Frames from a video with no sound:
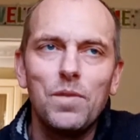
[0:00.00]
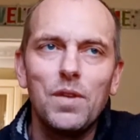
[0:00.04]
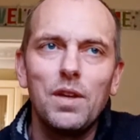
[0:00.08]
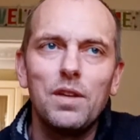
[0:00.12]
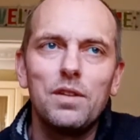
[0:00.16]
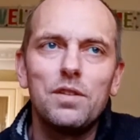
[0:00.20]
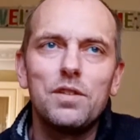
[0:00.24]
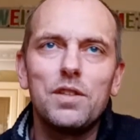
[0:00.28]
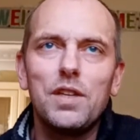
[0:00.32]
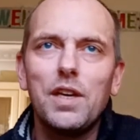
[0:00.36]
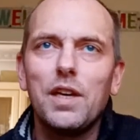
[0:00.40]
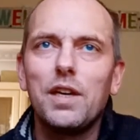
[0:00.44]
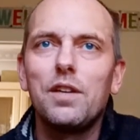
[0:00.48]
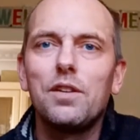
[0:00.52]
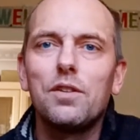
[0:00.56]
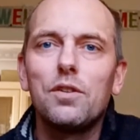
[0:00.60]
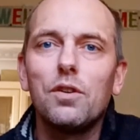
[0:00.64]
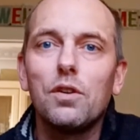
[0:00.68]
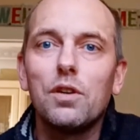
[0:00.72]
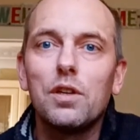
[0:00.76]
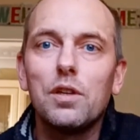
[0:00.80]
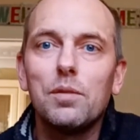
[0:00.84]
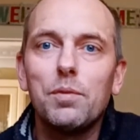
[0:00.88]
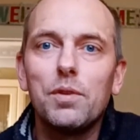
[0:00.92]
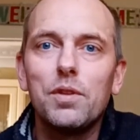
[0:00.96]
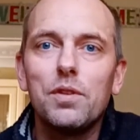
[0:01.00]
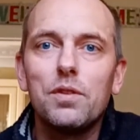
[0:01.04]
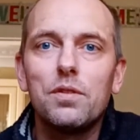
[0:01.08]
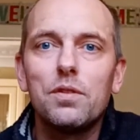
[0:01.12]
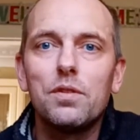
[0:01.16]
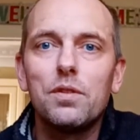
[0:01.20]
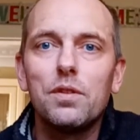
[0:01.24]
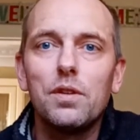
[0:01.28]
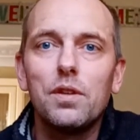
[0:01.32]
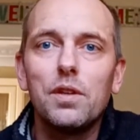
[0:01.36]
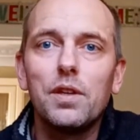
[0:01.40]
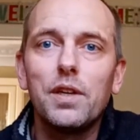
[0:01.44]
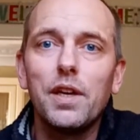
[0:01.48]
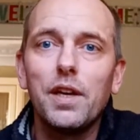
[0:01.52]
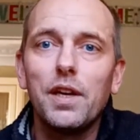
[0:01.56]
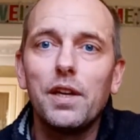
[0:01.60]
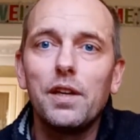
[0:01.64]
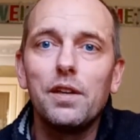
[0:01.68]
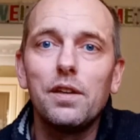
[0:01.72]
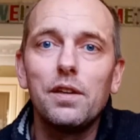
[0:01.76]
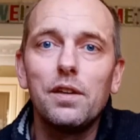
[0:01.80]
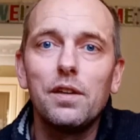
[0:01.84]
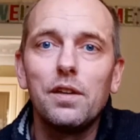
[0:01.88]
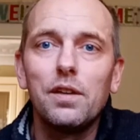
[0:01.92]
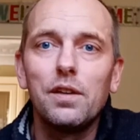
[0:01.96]
Scanning documents,
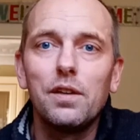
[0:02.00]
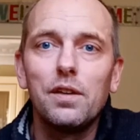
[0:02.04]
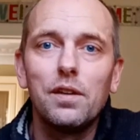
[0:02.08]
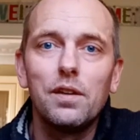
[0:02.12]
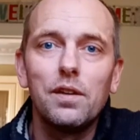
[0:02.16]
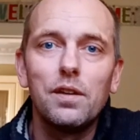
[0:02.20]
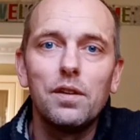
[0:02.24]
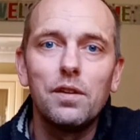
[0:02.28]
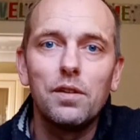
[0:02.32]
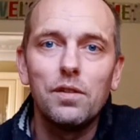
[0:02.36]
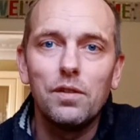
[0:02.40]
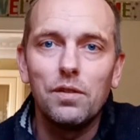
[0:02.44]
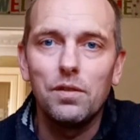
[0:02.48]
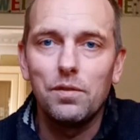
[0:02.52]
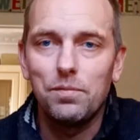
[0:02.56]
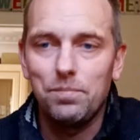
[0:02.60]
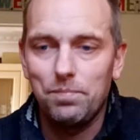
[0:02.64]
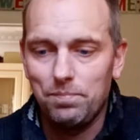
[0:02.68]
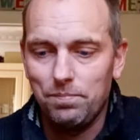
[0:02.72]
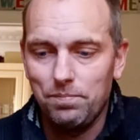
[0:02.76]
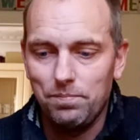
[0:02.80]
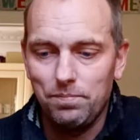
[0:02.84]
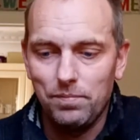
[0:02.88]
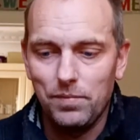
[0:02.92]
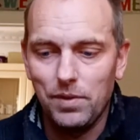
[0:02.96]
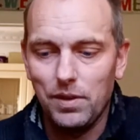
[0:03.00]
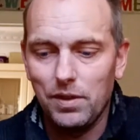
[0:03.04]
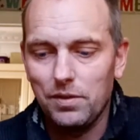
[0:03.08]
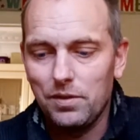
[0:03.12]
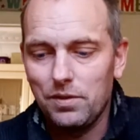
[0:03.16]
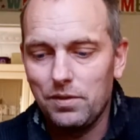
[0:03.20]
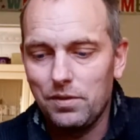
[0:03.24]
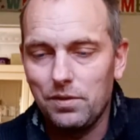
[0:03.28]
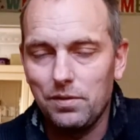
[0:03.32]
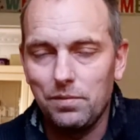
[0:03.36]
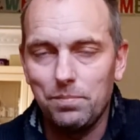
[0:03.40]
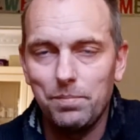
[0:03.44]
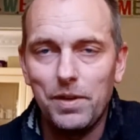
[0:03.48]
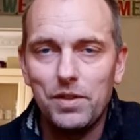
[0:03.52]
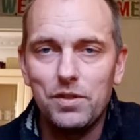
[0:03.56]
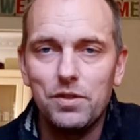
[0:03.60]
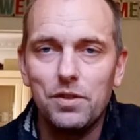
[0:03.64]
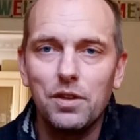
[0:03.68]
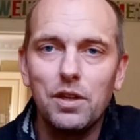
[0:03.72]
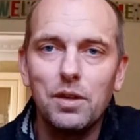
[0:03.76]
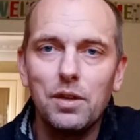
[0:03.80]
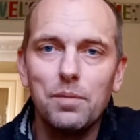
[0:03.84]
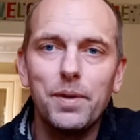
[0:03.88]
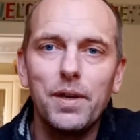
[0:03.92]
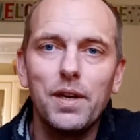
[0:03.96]
again, as I was
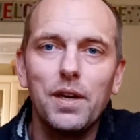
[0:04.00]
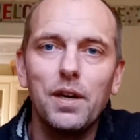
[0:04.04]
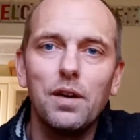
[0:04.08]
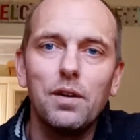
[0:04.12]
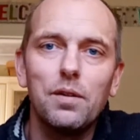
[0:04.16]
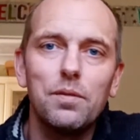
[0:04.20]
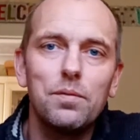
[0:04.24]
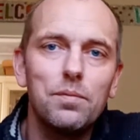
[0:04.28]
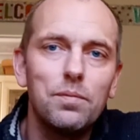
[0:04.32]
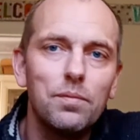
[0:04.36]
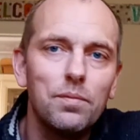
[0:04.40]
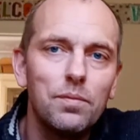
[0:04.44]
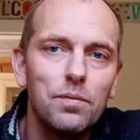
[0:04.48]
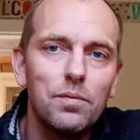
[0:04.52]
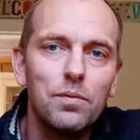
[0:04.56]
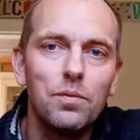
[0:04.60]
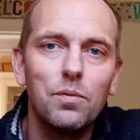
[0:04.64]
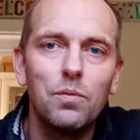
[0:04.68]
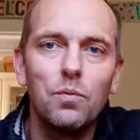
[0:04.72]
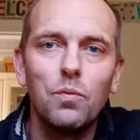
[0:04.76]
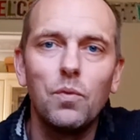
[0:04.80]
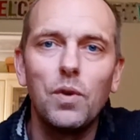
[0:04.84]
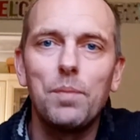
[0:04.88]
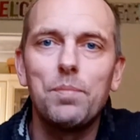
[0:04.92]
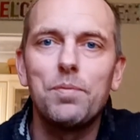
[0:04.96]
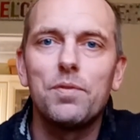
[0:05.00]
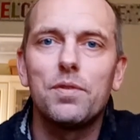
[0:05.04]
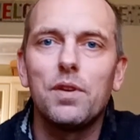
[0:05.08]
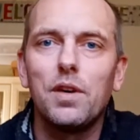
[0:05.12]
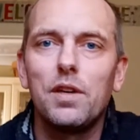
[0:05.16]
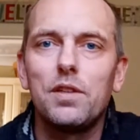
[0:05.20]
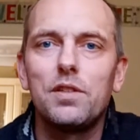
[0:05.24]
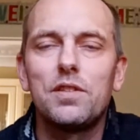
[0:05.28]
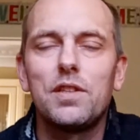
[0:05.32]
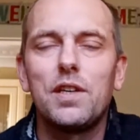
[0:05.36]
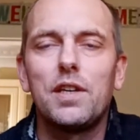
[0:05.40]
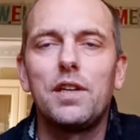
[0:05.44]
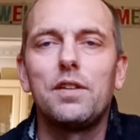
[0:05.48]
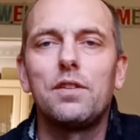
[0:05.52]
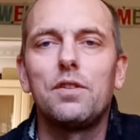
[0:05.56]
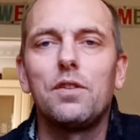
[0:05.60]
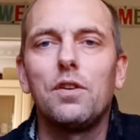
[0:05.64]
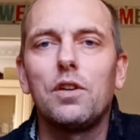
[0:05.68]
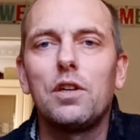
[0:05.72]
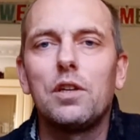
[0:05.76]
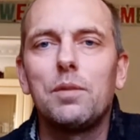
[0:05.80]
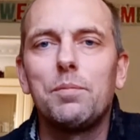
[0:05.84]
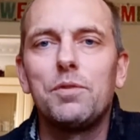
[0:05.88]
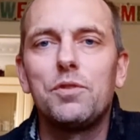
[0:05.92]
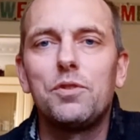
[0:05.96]
mentioning about websites scanning
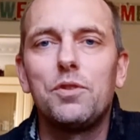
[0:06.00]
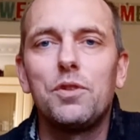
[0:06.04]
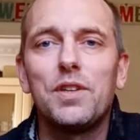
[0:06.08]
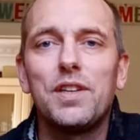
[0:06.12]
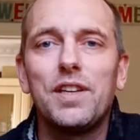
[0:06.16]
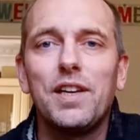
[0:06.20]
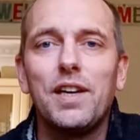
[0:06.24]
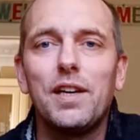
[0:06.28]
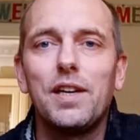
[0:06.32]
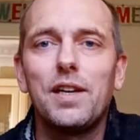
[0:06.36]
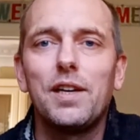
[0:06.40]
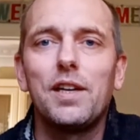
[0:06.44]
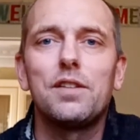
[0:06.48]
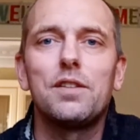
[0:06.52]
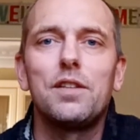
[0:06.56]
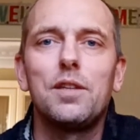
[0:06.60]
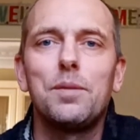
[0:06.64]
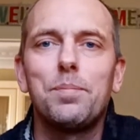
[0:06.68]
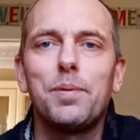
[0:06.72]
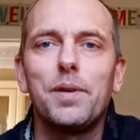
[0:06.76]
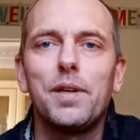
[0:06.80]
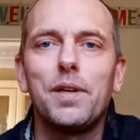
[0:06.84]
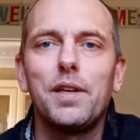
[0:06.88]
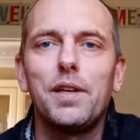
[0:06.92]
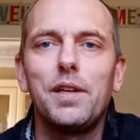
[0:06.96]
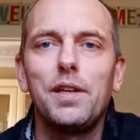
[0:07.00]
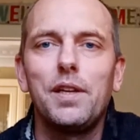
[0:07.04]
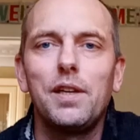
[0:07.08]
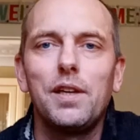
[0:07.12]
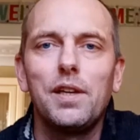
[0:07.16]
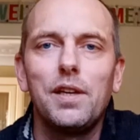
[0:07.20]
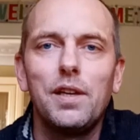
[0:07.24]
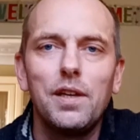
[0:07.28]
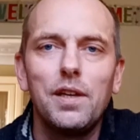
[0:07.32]
documents, you can actually pay